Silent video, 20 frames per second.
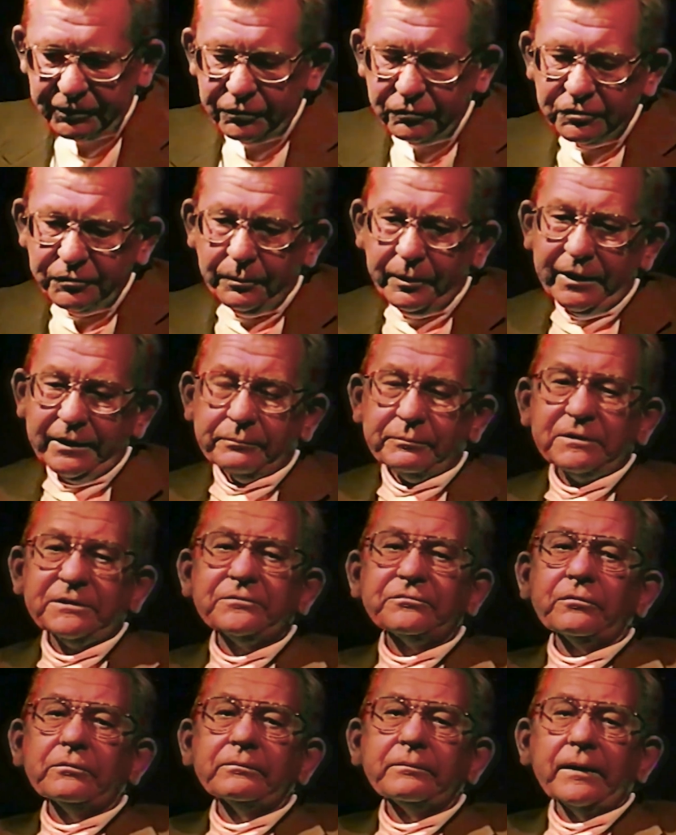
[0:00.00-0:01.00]
from all the
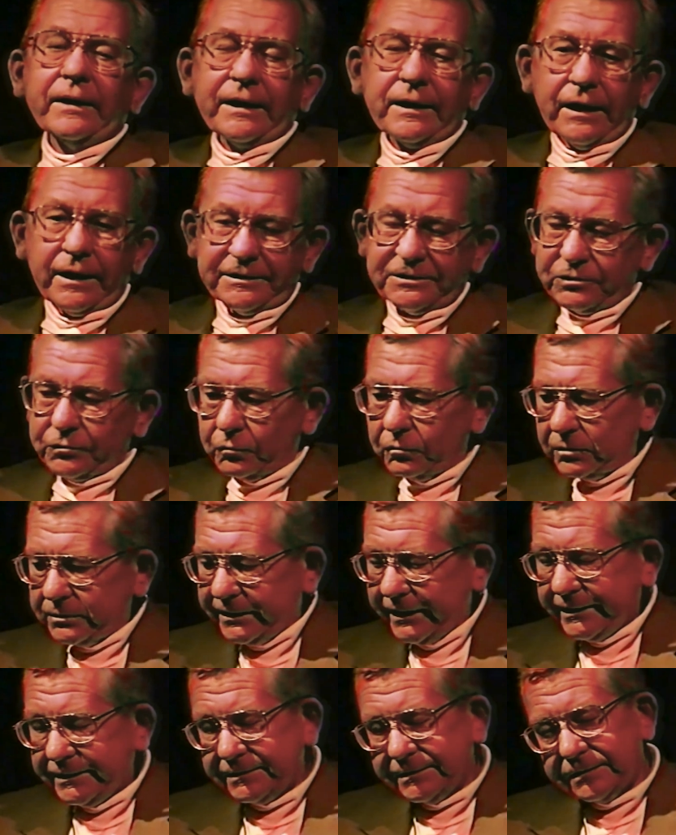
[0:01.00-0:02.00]
newspapers from my
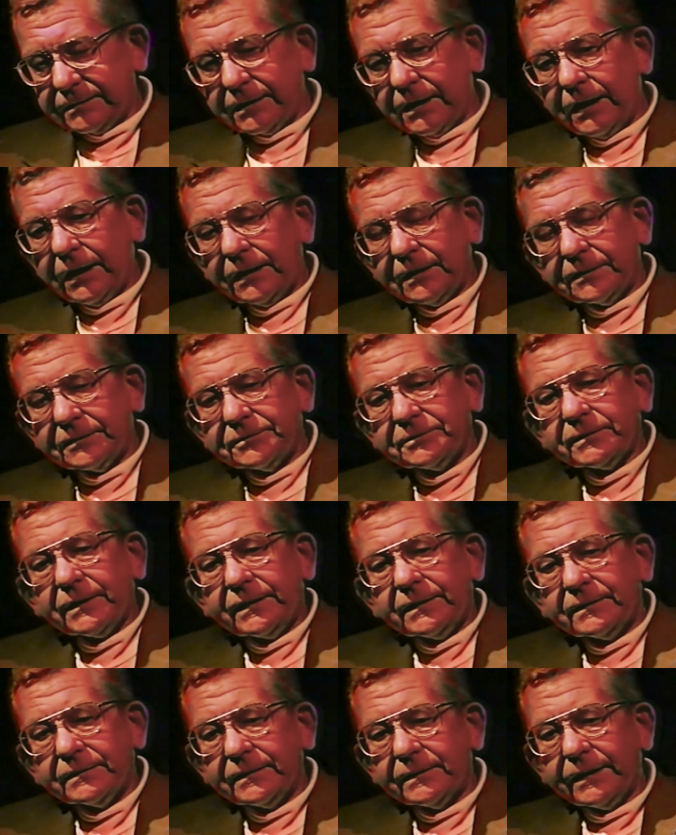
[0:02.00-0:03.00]
high school days and
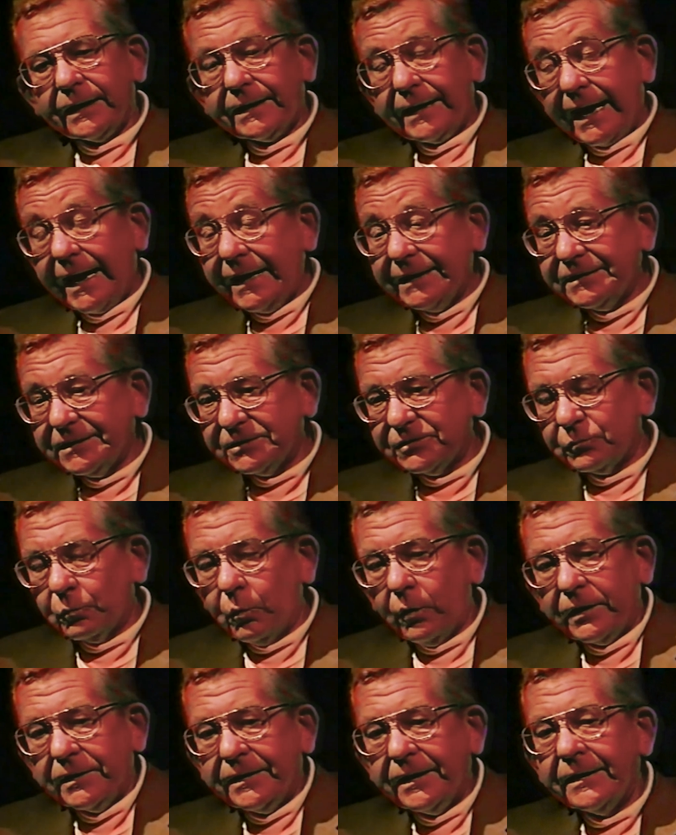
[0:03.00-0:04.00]
college. And I
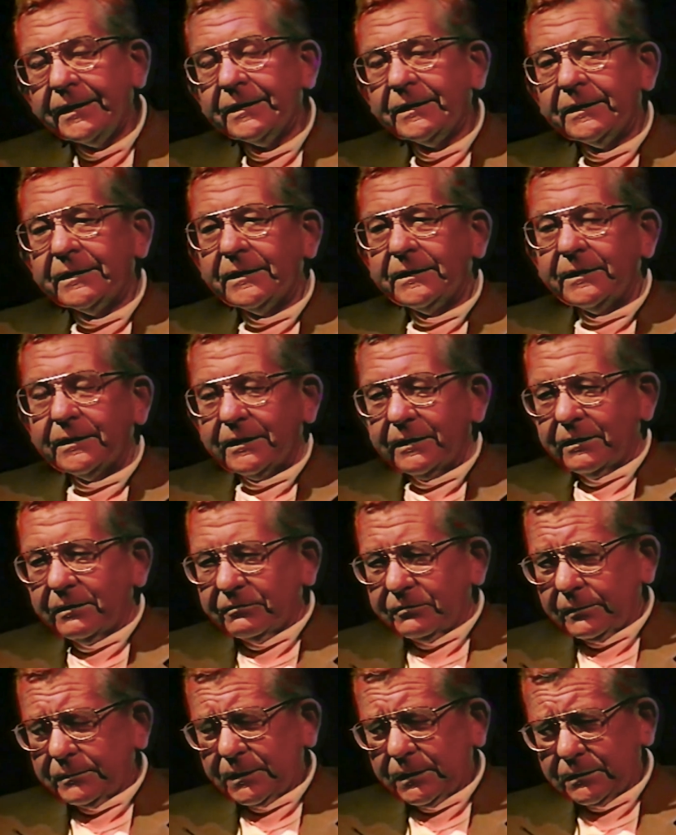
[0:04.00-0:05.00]
had this one
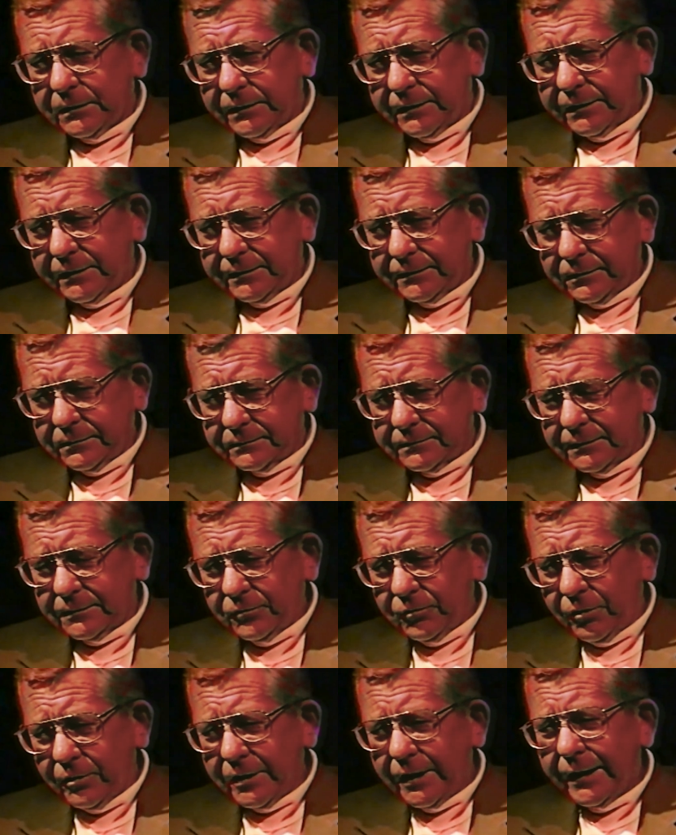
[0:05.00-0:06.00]
from
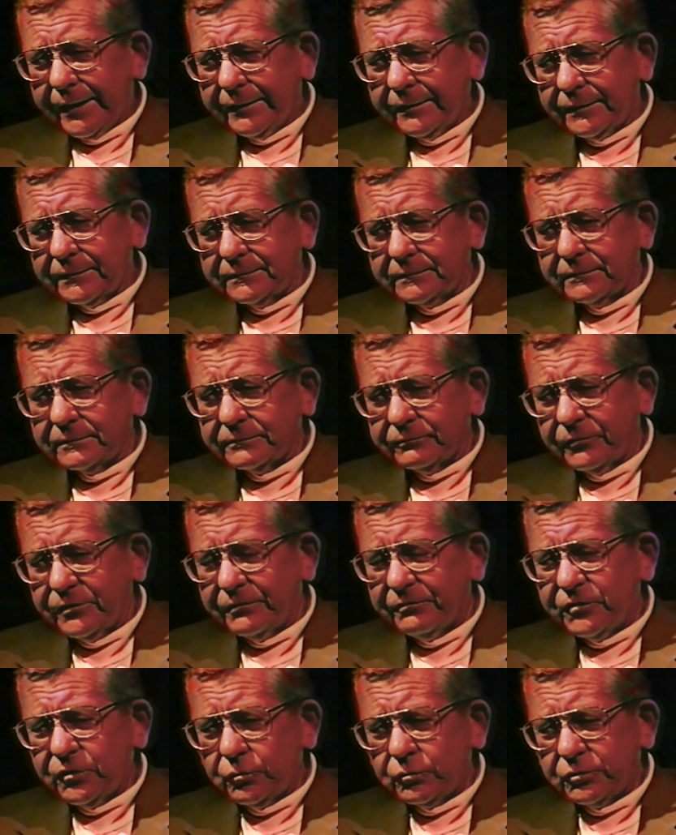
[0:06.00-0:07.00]
the Long Island